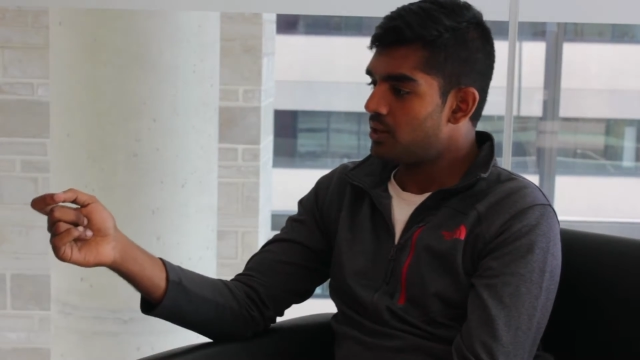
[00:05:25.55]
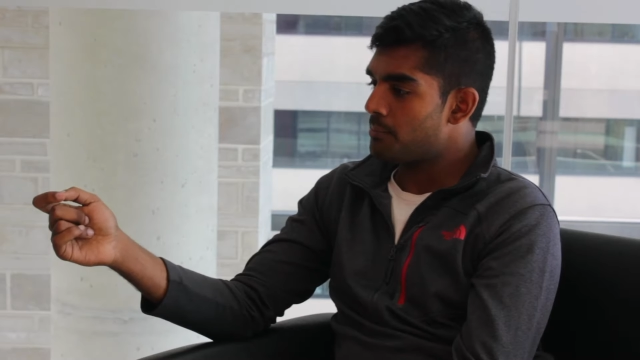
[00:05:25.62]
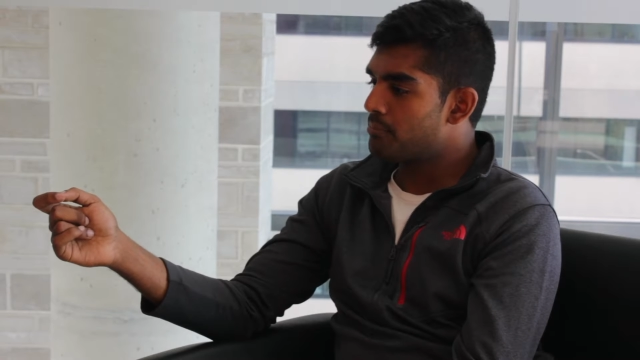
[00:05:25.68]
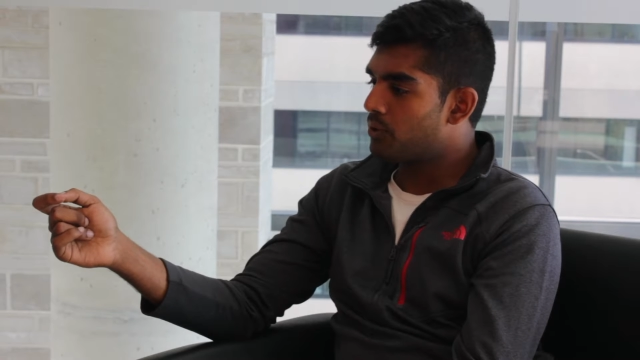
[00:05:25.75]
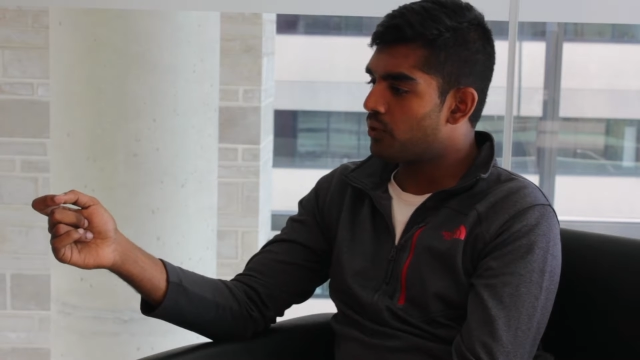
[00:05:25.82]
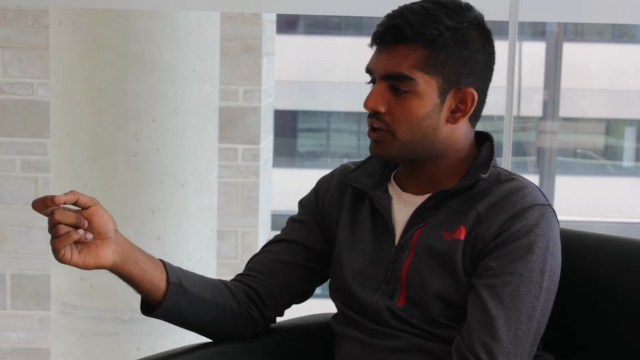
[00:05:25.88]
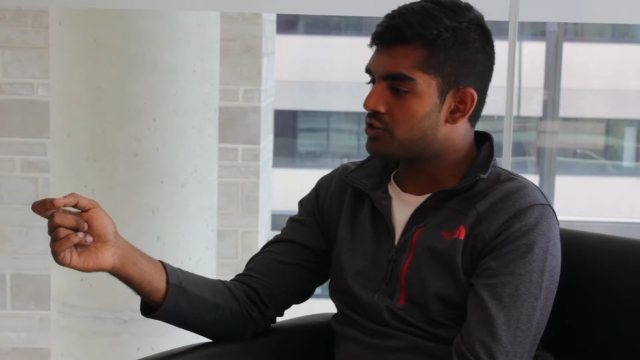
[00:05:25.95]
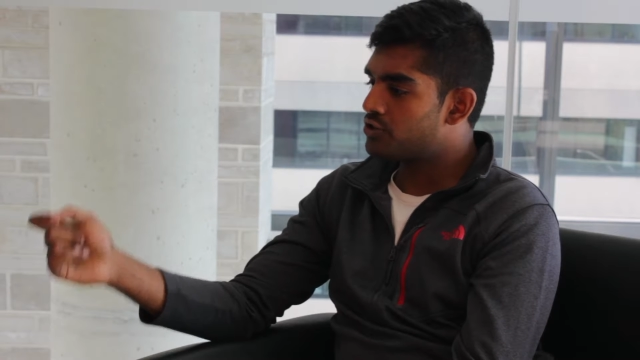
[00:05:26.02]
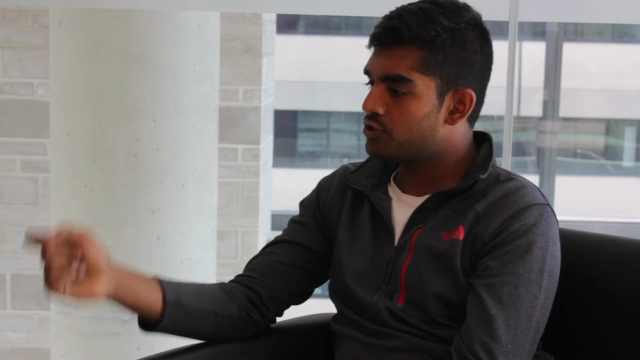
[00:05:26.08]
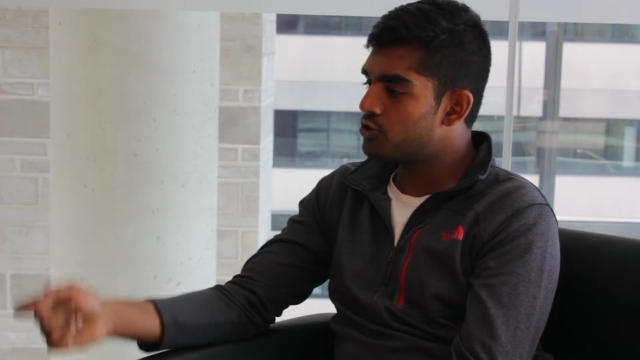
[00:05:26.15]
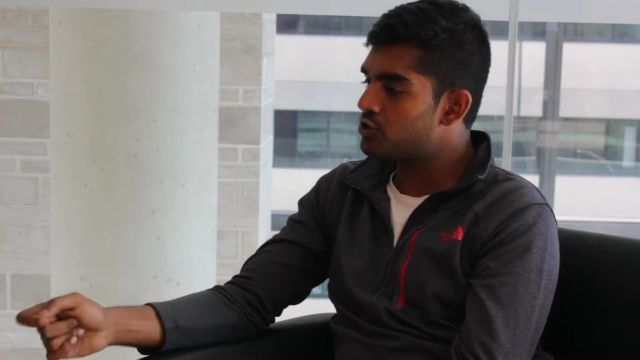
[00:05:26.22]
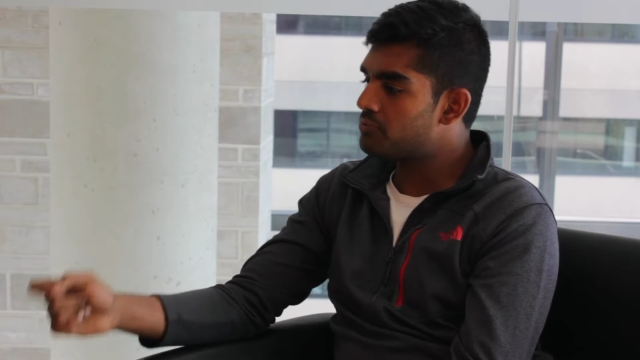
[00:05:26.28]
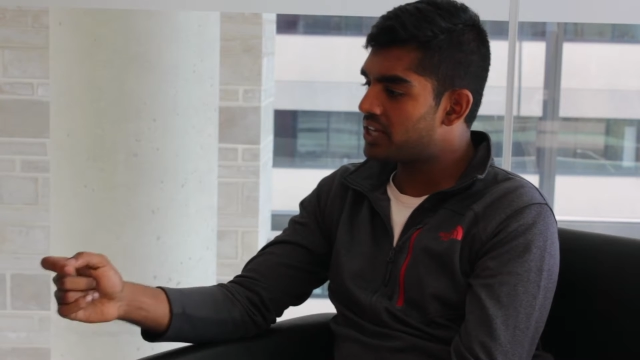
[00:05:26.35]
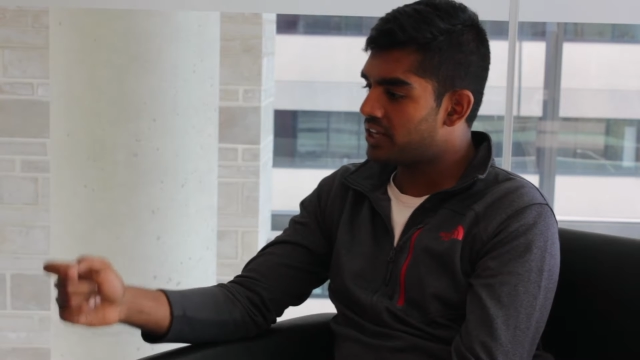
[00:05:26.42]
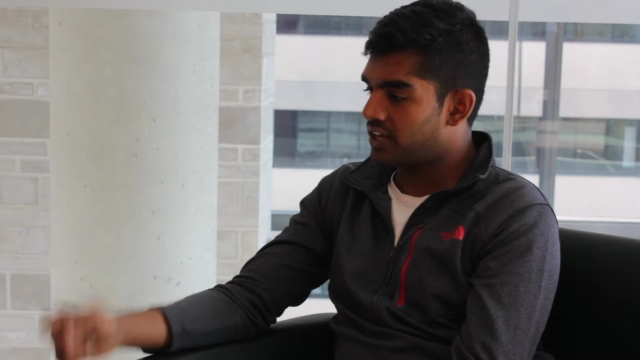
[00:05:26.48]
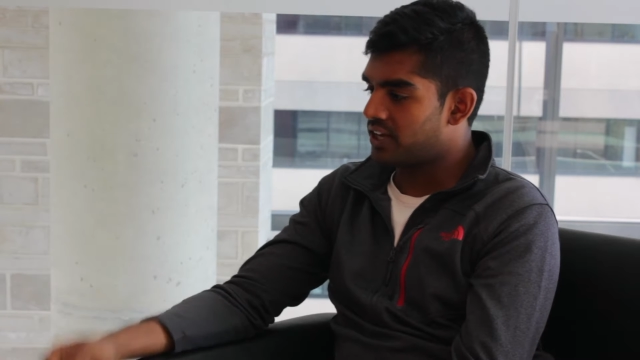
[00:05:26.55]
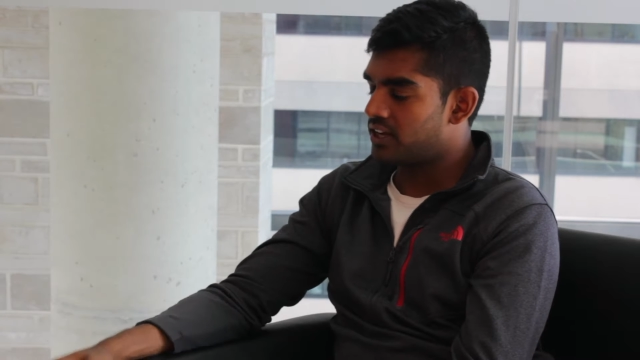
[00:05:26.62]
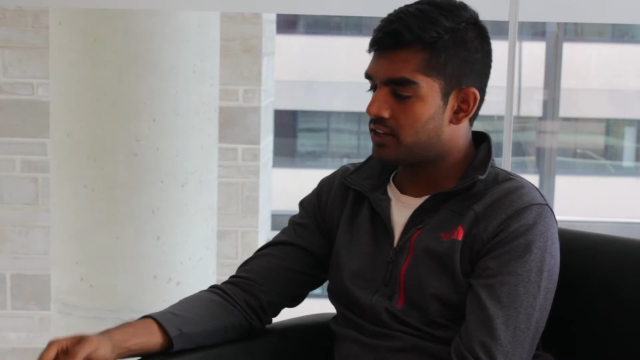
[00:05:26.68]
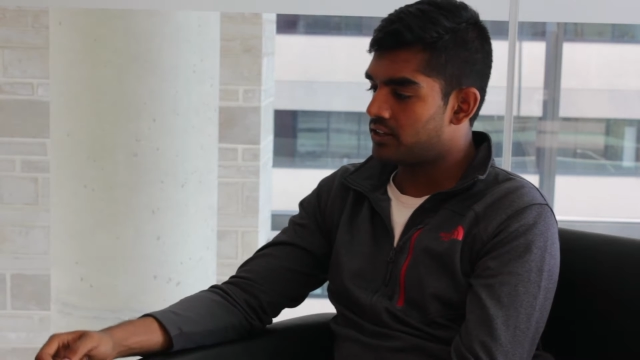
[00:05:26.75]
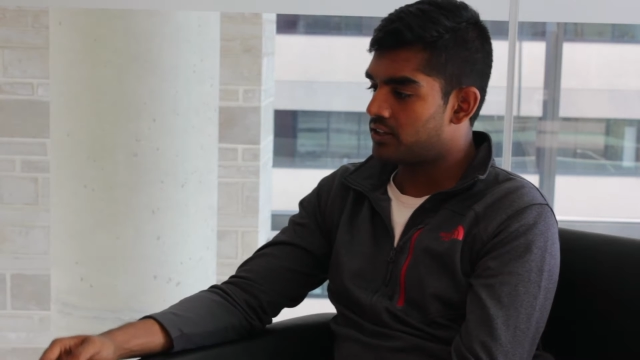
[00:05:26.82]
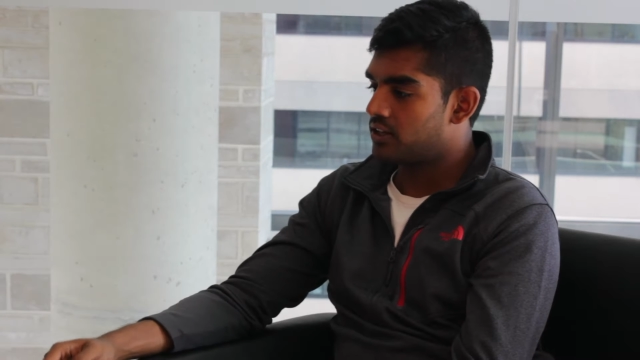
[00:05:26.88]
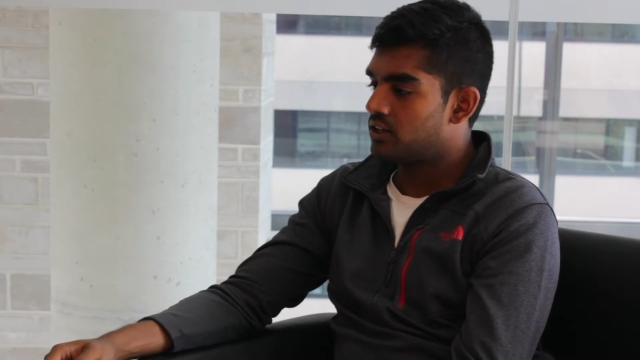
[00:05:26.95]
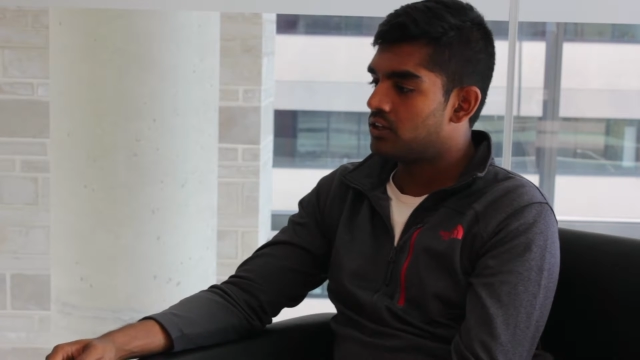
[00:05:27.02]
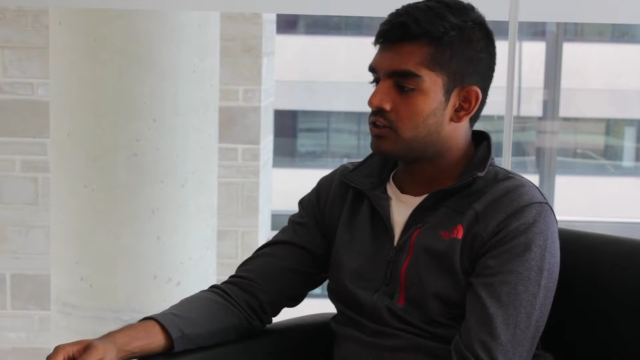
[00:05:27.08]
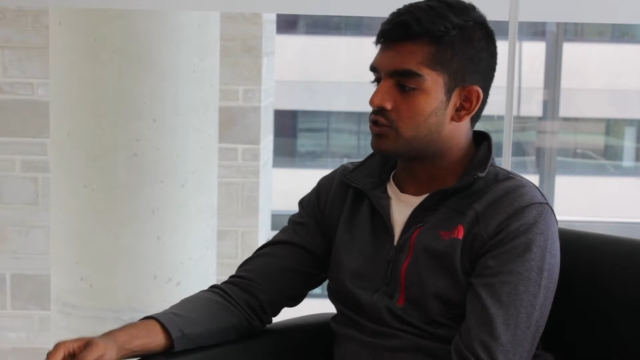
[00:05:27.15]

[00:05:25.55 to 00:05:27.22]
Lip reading: But what tuned me in